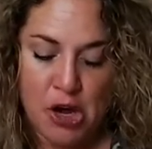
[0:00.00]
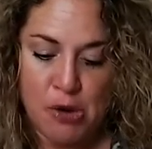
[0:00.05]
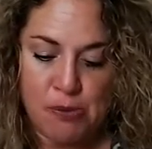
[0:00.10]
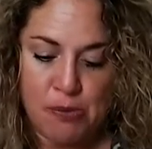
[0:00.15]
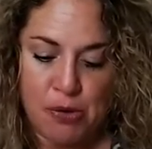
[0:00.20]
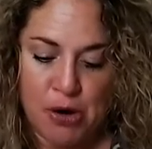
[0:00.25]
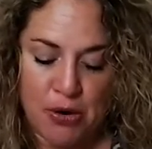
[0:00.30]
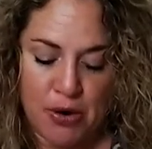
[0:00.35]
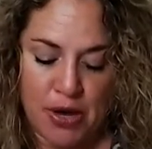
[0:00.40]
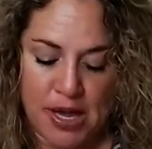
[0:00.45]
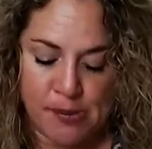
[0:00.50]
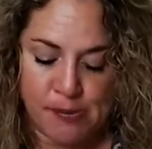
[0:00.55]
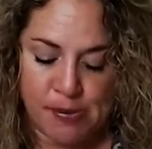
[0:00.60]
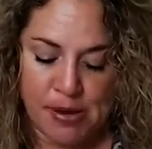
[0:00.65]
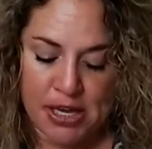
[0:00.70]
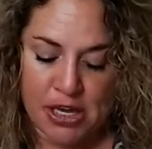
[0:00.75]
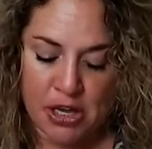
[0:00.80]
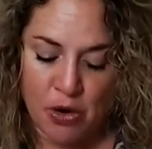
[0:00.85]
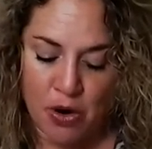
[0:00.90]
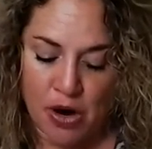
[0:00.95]

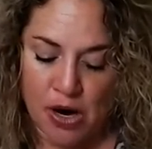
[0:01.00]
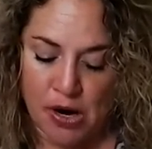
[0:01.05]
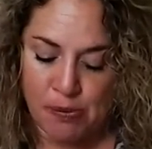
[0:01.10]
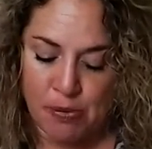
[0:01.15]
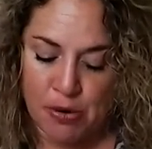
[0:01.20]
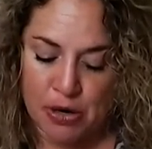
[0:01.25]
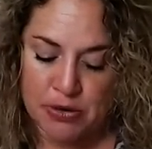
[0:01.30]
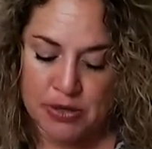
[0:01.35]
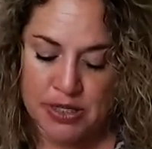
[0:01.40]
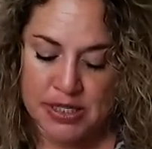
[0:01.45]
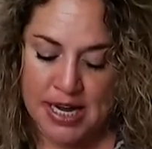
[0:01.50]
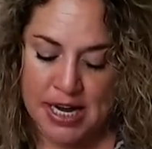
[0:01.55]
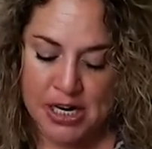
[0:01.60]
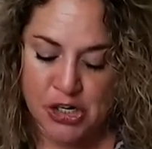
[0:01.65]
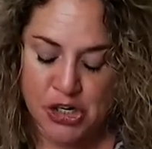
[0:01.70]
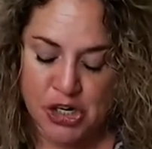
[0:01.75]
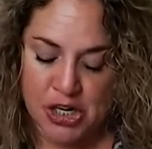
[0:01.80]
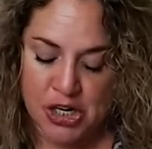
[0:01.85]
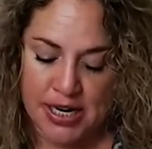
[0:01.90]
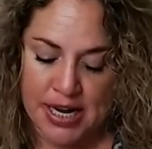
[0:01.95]
Prohibit your
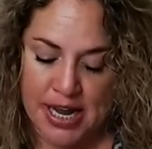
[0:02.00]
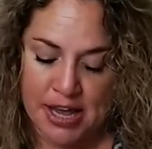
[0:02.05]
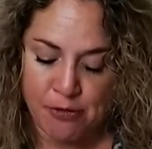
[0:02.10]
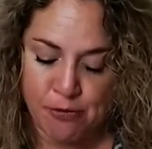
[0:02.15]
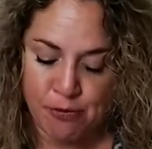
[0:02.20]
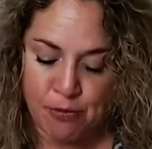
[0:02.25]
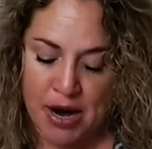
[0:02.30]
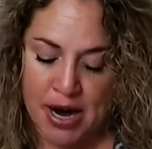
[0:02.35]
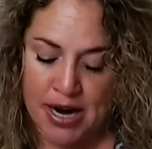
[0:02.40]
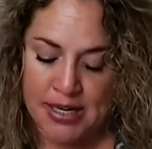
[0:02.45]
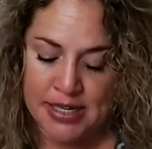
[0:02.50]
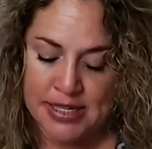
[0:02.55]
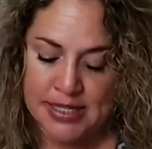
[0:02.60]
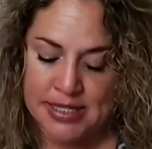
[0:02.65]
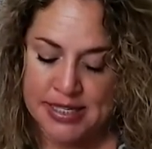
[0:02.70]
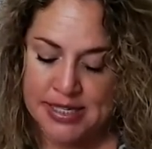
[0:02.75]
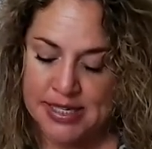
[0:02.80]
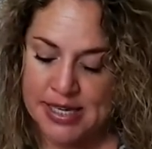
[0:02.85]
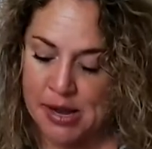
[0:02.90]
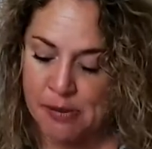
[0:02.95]
procession if
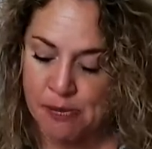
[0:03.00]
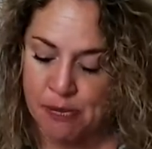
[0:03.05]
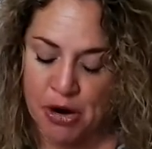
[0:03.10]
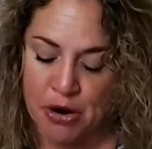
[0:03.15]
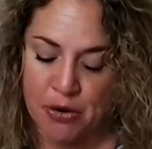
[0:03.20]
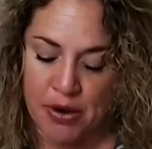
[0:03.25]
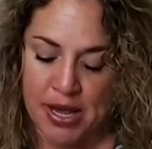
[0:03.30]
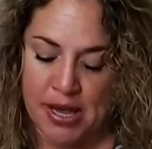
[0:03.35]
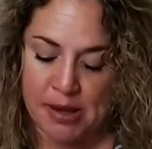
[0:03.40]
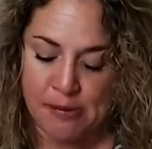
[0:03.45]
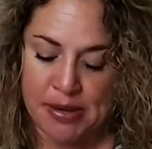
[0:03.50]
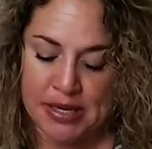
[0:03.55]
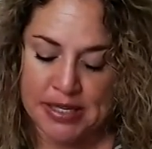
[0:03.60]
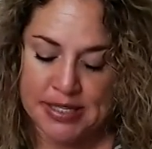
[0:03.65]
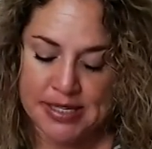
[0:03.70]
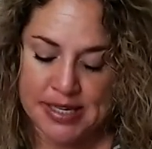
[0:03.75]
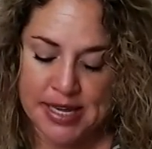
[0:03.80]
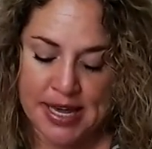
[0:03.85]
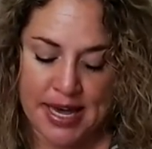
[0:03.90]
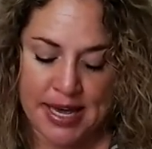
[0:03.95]
pregnancy
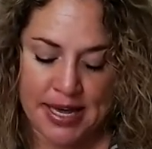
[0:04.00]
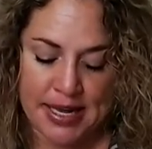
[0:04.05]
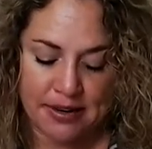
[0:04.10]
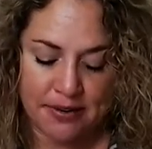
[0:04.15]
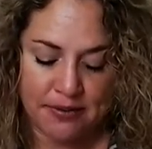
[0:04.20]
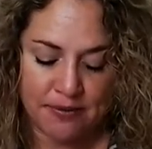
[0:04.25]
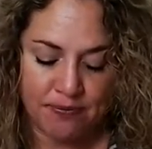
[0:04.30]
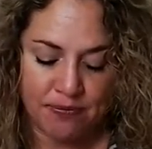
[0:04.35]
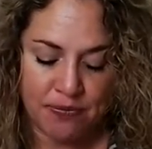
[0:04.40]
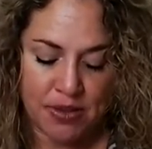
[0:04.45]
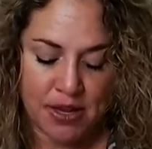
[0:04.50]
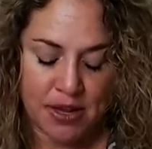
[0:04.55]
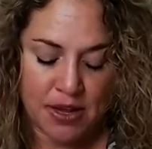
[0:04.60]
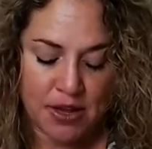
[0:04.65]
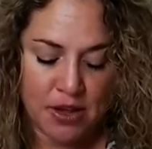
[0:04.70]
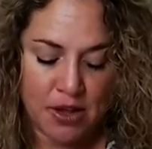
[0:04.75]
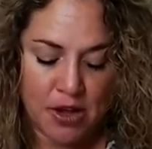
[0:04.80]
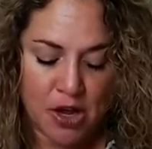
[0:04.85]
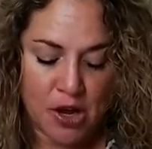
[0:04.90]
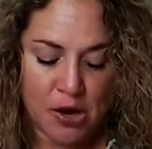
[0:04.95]
prohibits it.
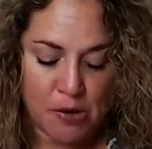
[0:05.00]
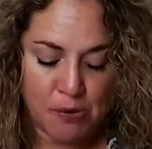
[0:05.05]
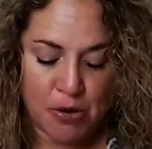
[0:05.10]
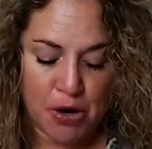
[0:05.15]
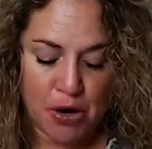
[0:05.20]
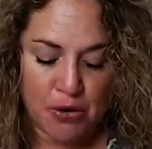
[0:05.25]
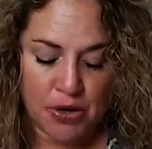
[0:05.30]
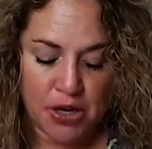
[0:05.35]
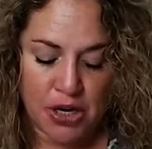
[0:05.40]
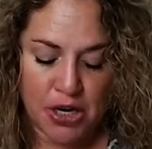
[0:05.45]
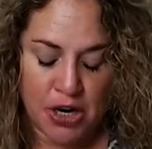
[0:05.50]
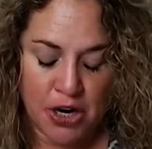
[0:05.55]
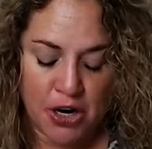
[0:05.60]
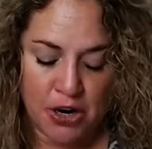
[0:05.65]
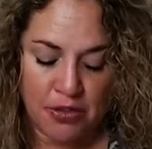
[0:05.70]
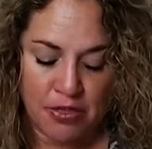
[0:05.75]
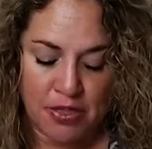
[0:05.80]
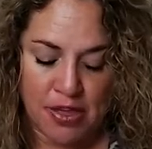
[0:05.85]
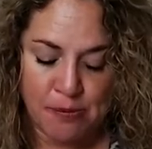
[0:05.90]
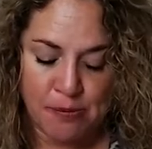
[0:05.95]

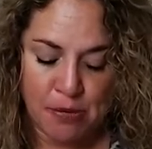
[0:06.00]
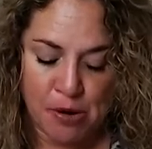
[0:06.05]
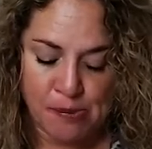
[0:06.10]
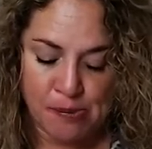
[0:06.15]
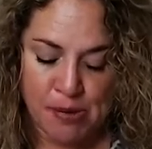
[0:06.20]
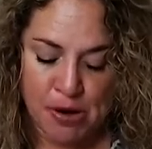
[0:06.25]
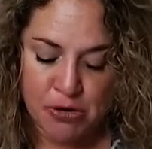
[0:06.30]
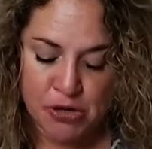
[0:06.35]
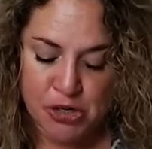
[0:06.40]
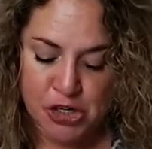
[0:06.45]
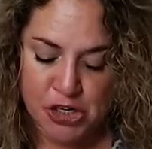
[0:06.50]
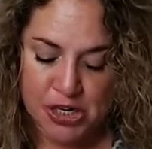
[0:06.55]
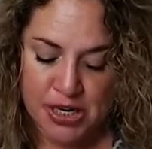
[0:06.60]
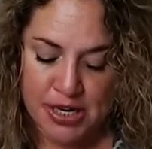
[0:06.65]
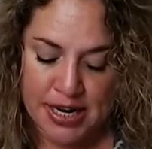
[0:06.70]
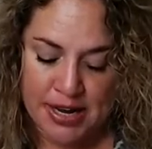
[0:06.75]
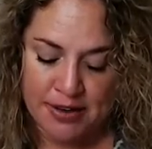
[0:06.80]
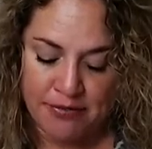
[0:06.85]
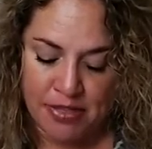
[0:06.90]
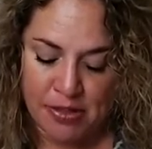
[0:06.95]
Procure the
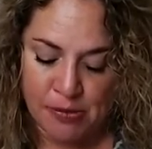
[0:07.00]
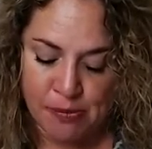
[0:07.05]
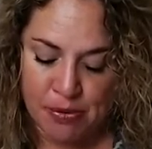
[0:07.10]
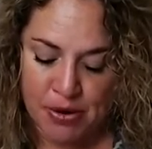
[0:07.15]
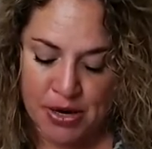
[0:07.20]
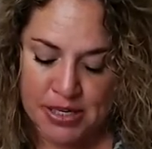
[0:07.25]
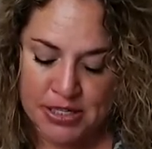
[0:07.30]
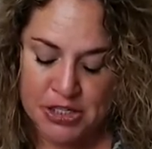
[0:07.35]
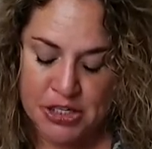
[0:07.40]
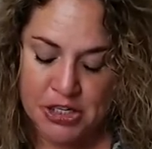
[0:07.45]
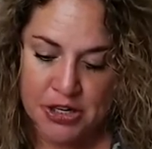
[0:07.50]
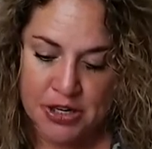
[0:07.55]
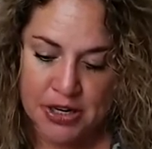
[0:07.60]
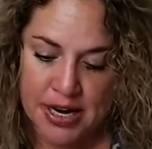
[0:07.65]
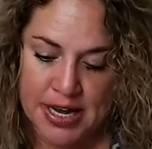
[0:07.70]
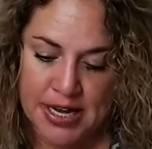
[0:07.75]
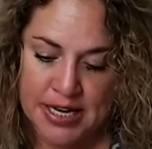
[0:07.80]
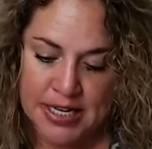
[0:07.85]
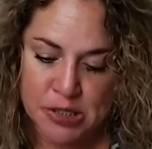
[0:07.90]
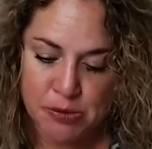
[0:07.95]
promotion if the printer
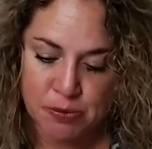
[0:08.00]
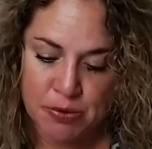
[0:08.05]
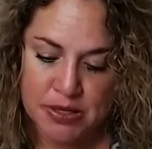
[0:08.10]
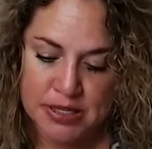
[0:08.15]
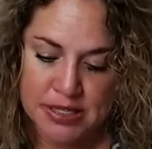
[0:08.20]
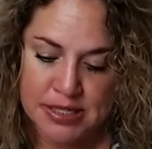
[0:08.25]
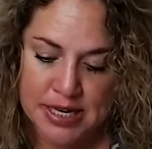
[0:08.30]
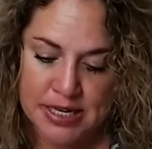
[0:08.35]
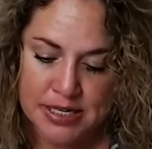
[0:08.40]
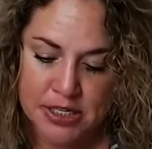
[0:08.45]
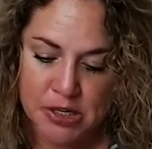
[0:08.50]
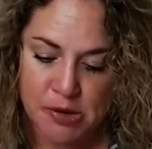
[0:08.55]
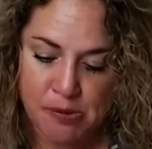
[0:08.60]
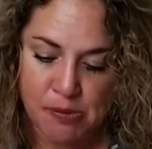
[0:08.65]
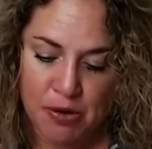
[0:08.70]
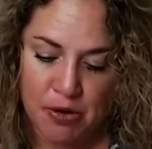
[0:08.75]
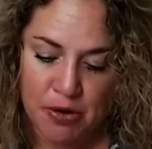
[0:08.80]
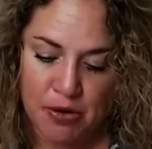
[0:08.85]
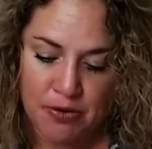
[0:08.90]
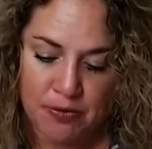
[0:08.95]
is
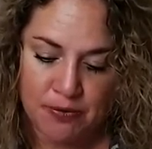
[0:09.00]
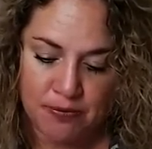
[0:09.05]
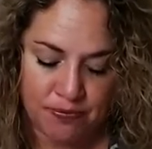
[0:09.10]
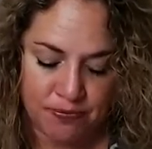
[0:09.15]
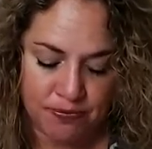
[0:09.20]
presentable.